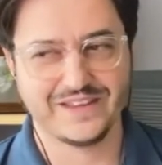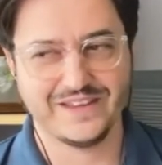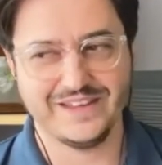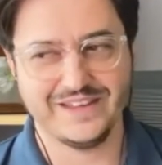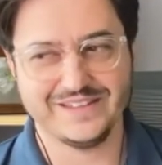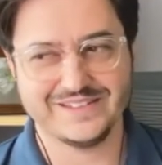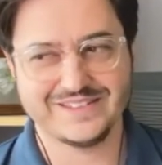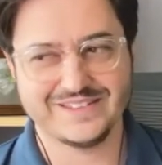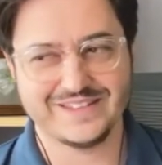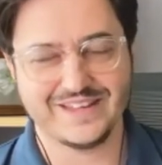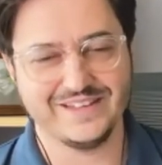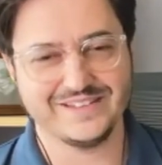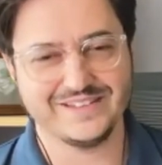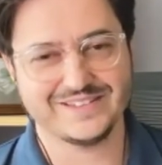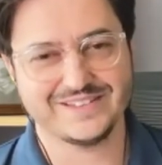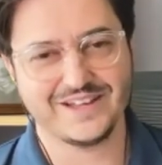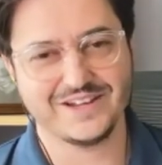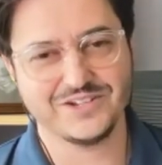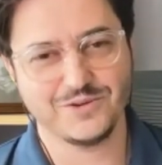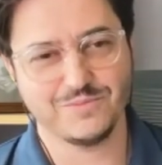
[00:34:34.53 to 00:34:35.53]
It's
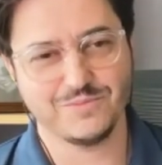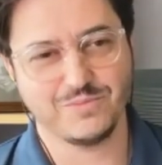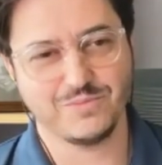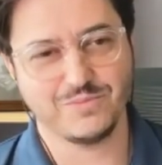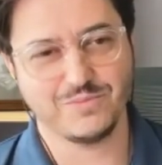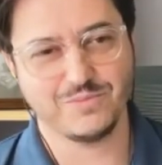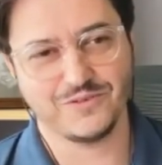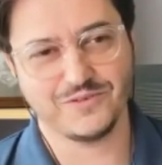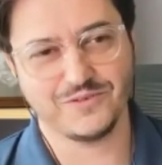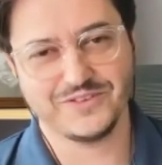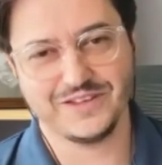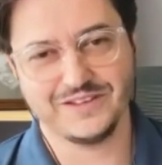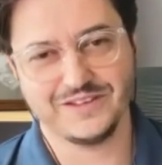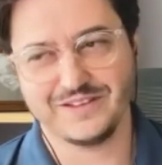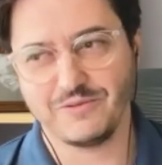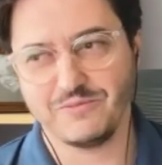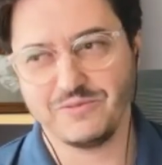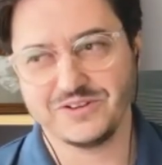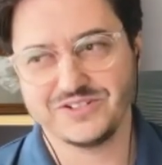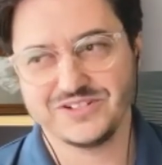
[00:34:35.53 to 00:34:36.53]
it's such a powerful thing
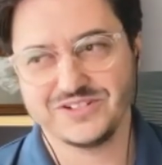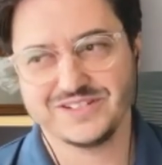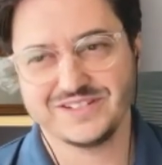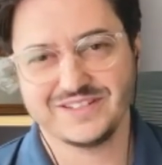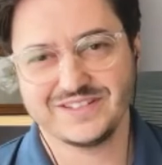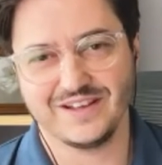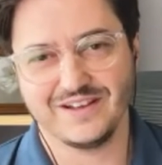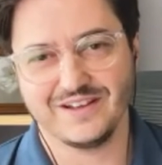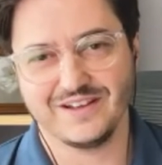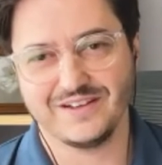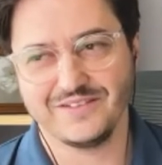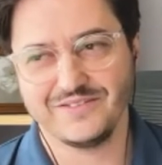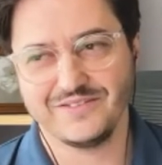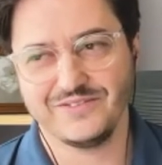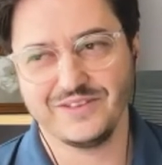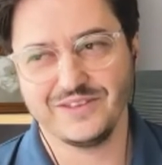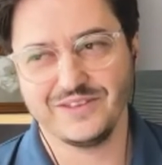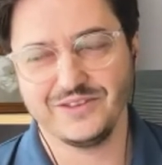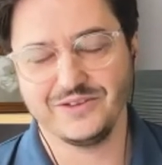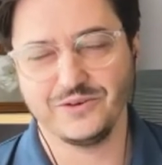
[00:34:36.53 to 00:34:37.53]
that we're just uh,
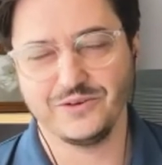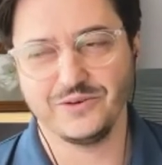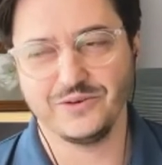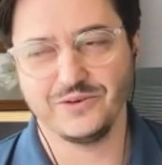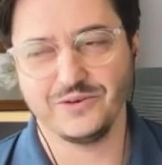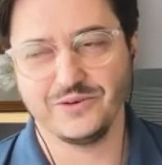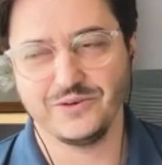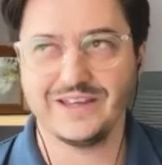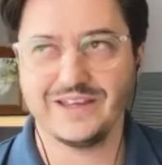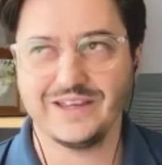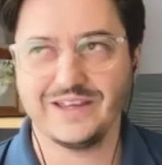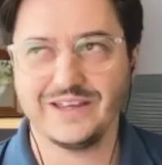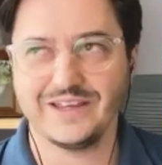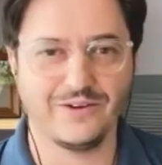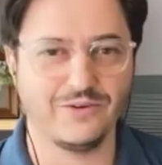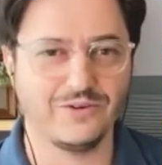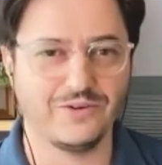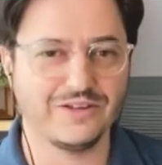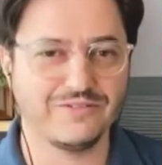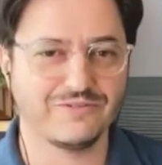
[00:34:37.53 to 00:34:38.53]
you know looking at it
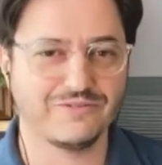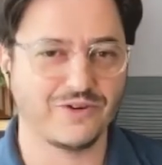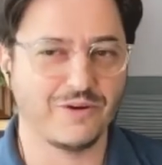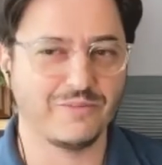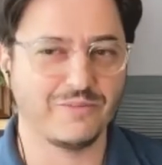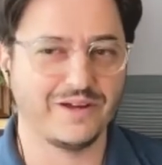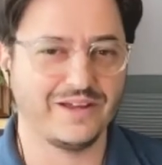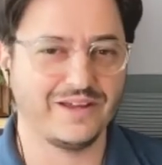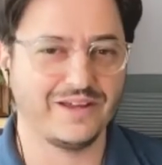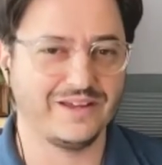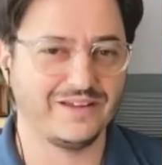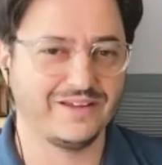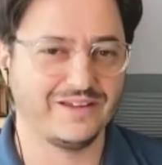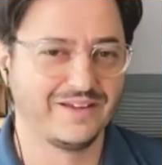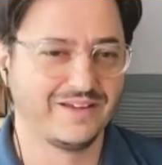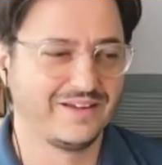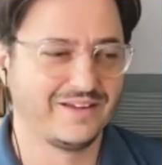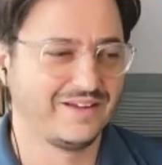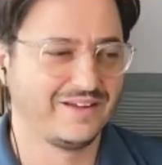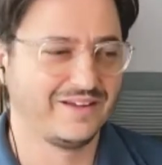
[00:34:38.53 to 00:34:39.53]
only from a
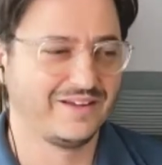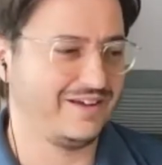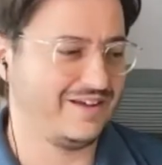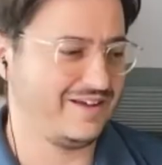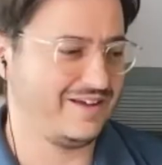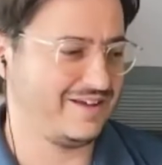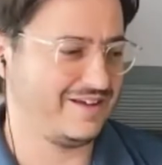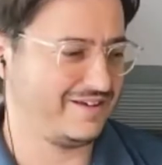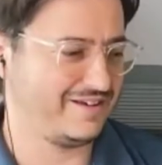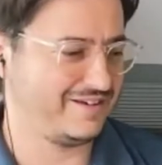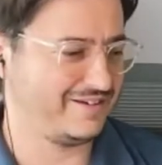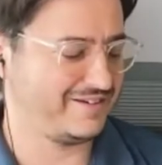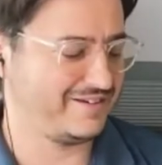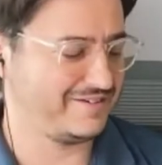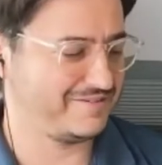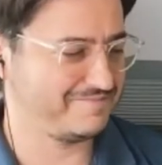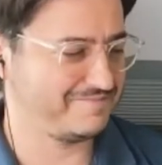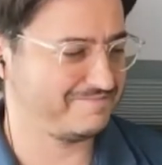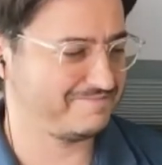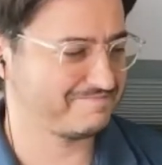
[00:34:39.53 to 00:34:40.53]

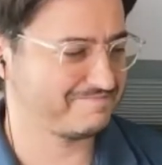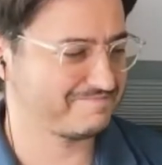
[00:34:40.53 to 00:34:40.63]
um